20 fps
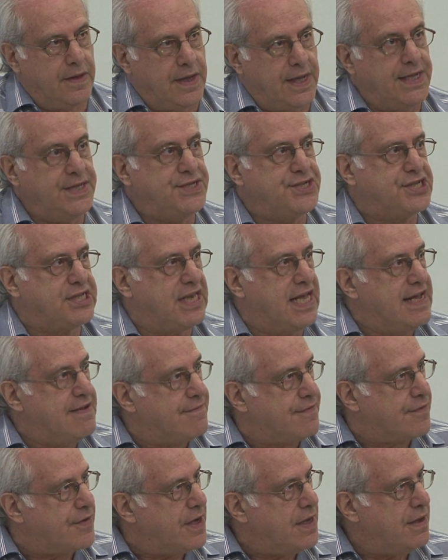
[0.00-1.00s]
In
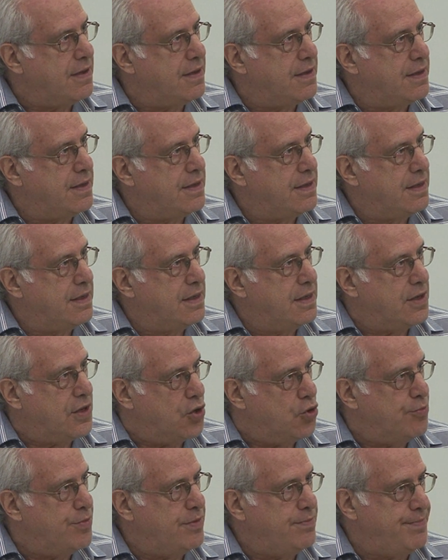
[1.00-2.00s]
slavery,
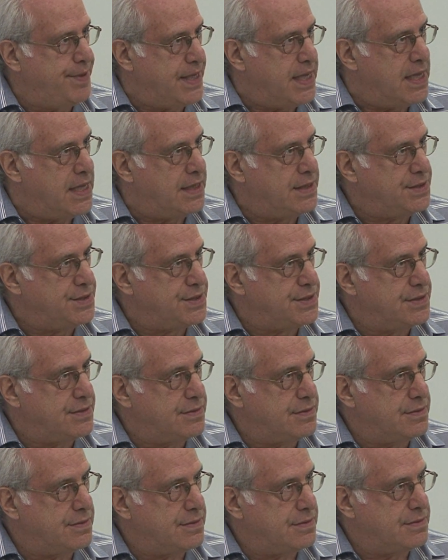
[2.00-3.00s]
human beings,
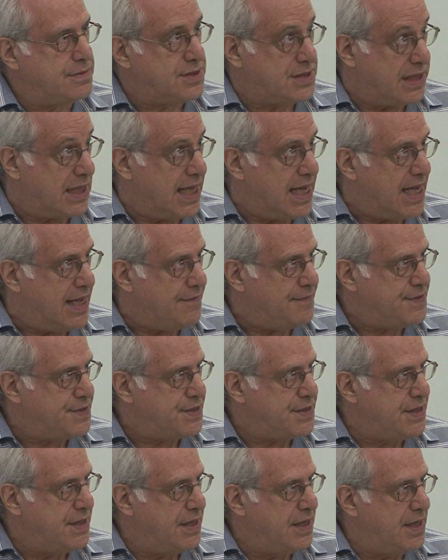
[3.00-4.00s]

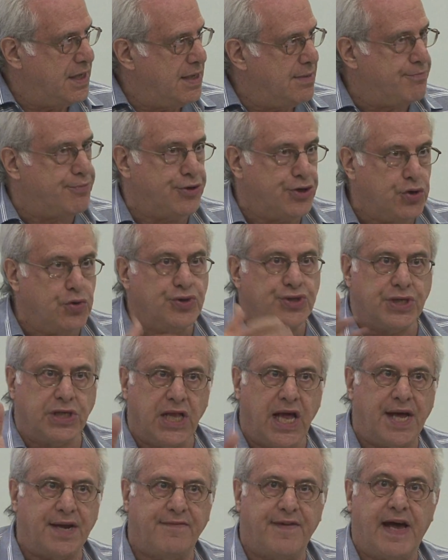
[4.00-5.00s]
slaves, produce a
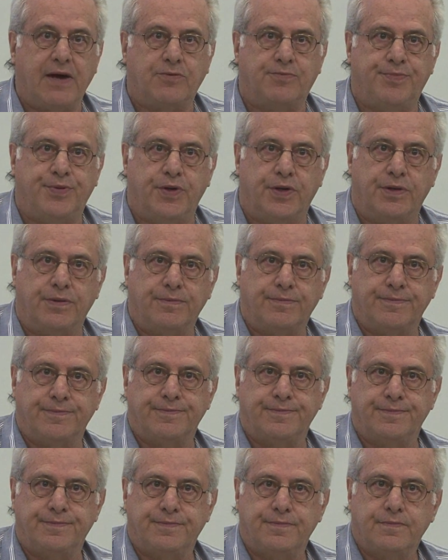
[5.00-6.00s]
lot of output.
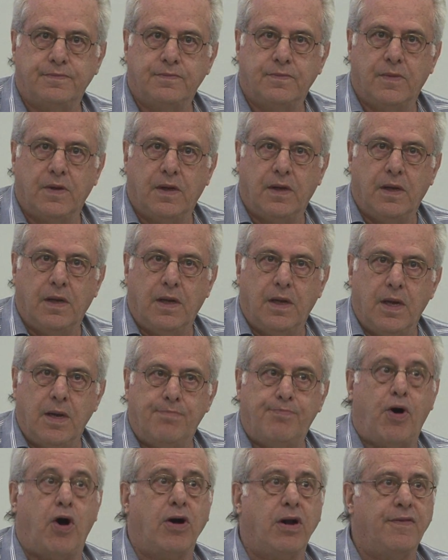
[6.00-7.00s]

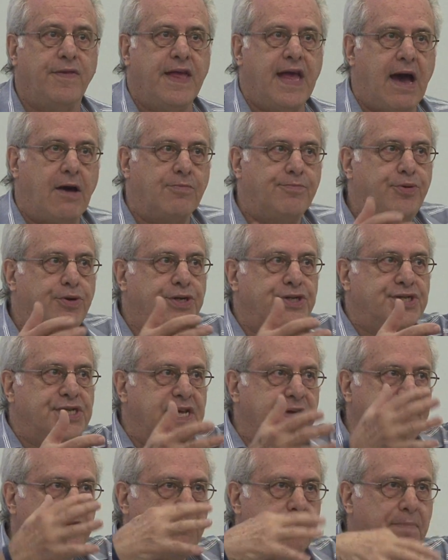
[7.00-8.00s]
Part of the output is
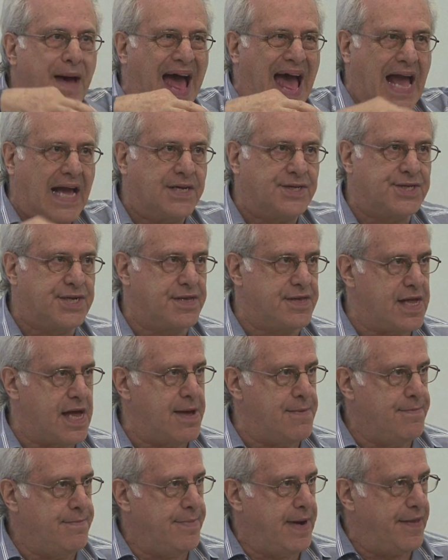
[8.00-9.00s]
given back to
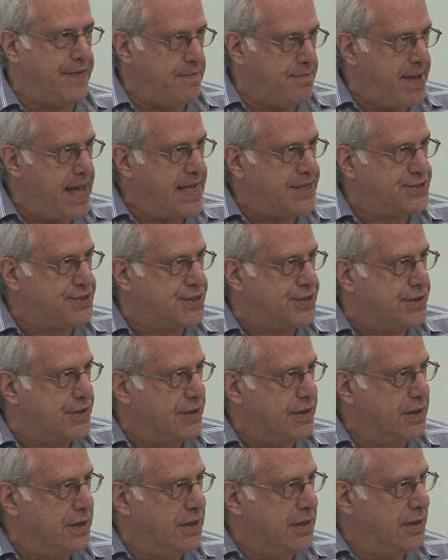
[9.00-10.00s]
them by the master
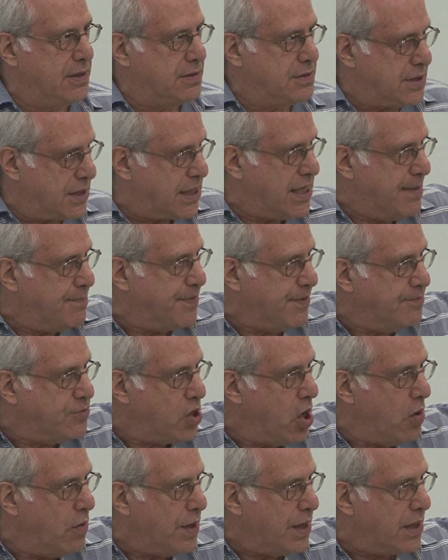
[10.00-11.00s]
to keep them
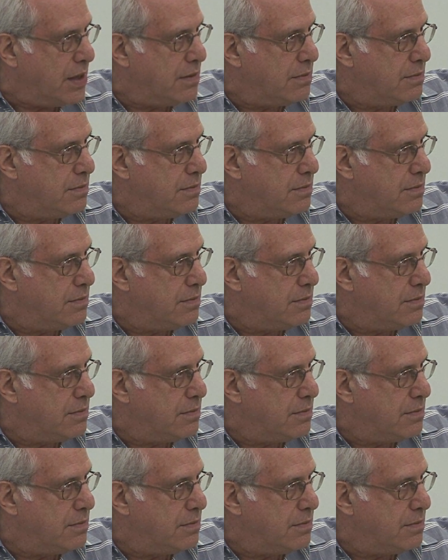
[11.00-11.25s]
going,